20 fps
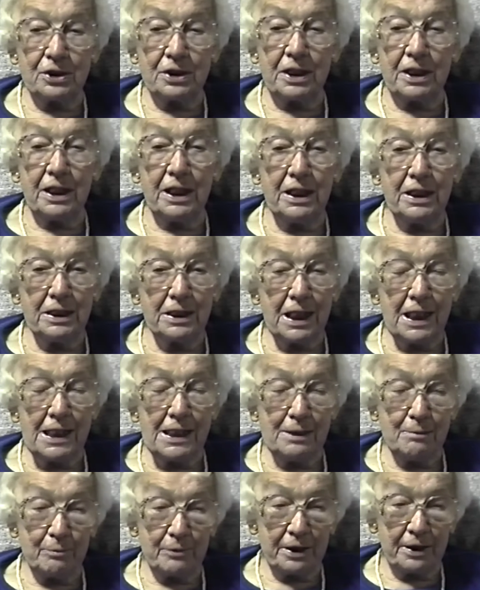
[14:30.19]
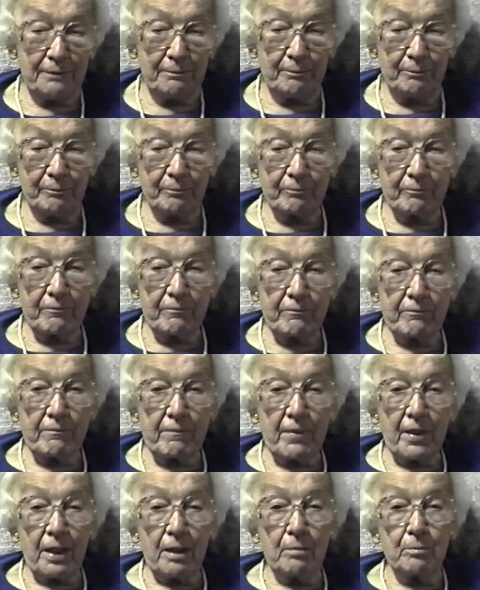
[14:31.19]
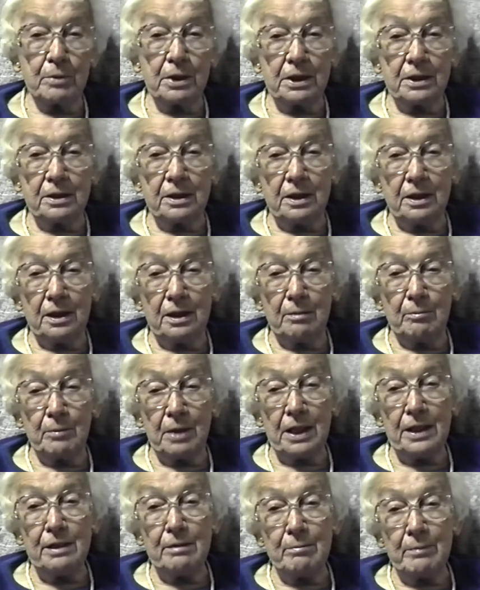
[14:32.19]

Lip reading: and he claimed it. But Mother